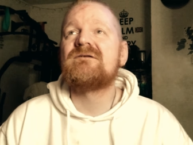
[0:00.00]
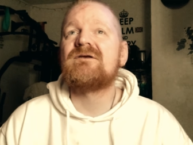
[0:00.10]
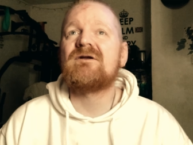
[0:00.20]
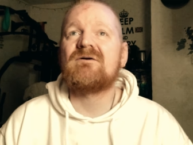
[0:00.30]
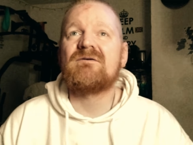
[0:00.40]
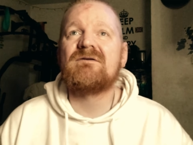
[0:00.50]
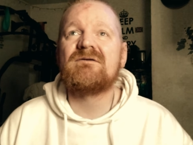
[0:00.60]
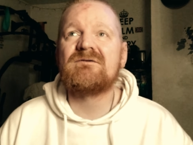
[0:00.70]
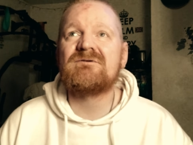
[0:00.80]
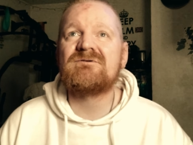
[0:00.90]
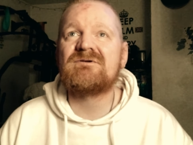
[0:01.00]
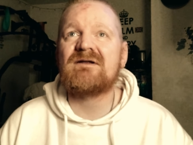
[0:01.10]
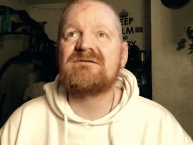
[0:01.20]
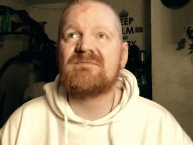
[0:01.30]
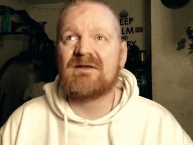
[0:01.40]
you know
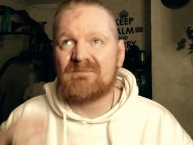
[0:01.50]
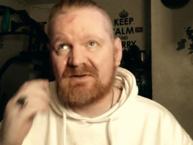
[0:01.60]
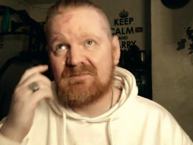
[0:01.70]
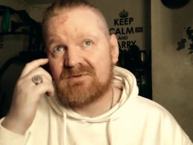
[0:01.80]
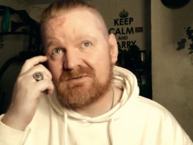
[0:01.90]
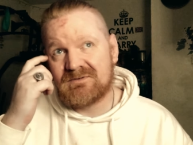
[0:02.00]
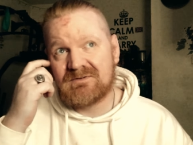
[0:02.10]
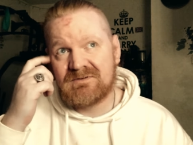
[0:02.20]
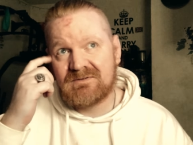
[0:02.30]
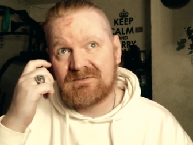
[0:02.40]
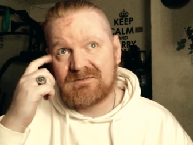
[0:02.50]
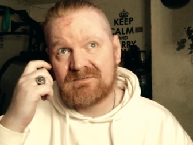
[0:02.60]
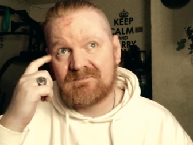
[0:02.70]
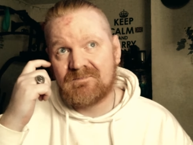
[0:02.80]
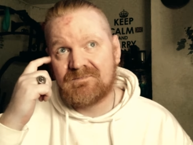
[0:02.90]
tried to make people
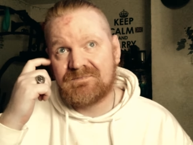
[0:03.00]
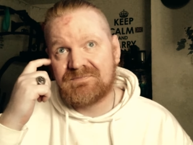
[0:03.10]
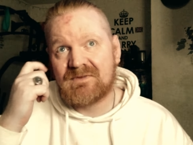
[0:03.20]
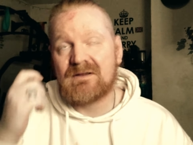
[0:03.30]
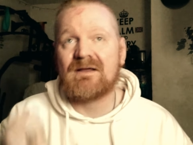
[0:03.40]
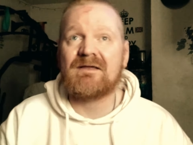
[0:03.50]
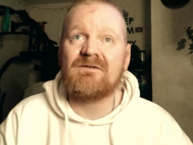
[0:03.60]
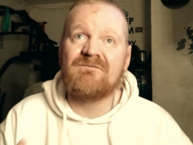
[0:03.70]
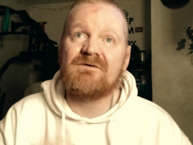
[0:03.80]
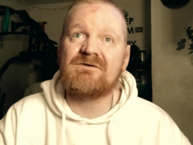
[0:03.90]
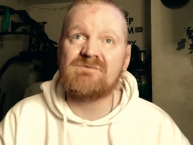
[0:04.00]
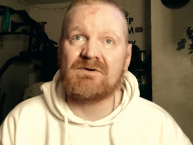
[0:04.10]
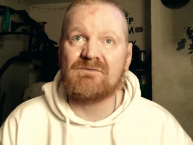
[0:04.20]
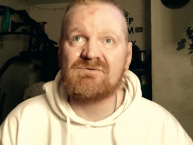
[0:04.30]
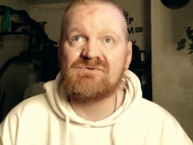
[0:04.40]
like in the first
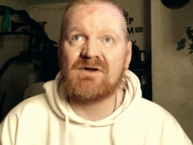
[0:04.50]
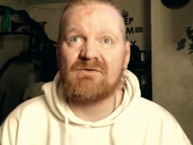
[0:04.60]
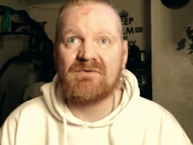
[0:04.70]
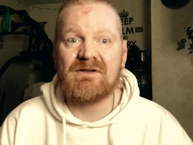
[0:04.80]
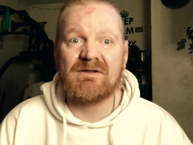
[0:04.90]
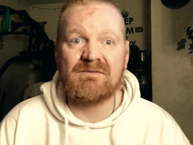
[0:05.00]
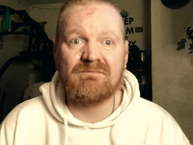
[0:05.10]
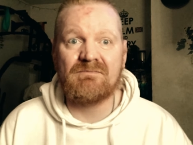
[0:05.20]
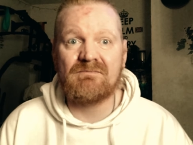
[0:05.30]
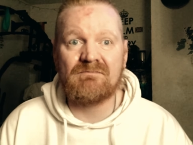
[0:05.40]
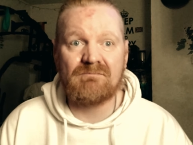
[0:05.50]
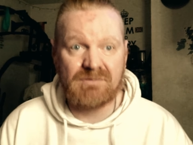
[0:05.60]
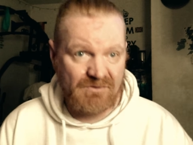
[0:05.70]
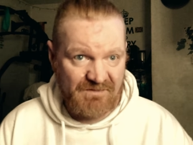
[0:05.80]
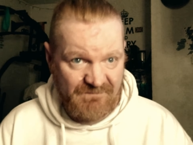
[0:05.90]
one. It was a really
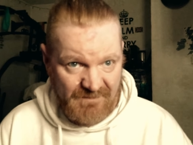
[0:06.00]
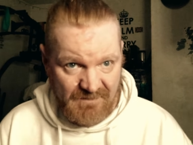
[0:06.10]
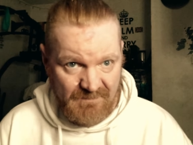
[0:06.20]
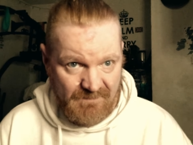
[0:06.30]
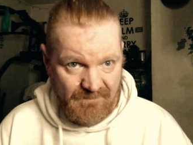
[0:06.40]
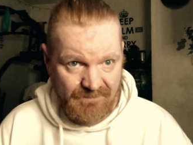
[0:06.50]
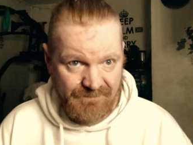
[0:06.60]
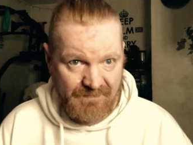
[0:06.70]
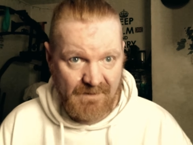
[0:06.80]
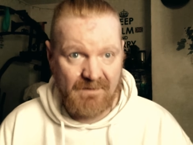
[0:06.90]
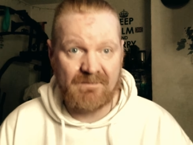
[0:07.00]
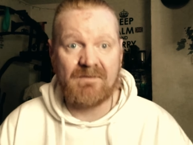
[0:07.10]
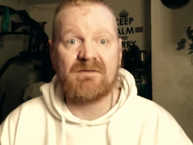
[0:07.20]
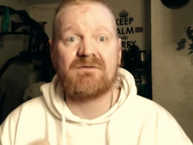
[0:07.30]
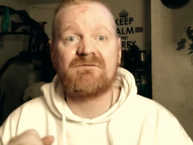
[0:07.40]
bloody film, and
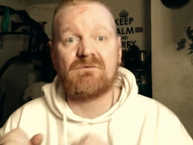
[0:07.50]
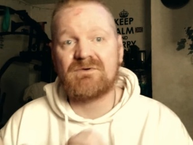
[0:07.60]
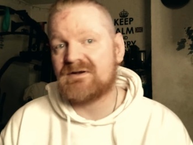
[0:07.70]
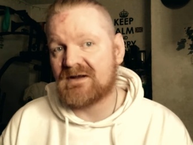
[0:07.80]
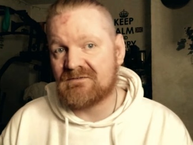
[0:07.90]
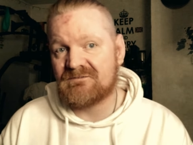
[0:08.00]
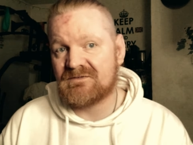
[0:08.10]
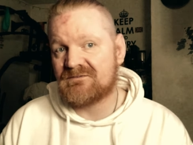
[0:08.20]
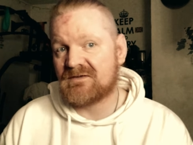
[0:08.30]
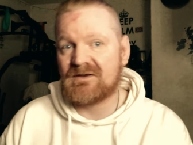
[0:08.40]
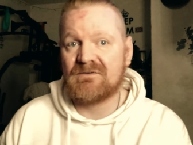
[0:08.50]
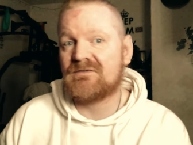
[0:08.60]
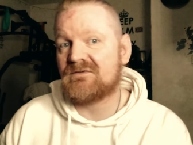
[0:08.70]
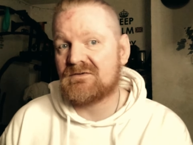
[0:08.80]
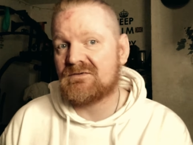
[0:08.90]
then they toned it down for the second
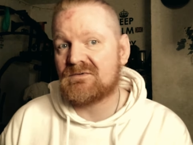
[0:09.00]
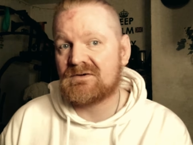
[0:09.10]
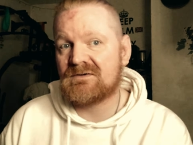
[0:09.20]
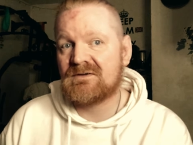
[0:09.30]
and third one.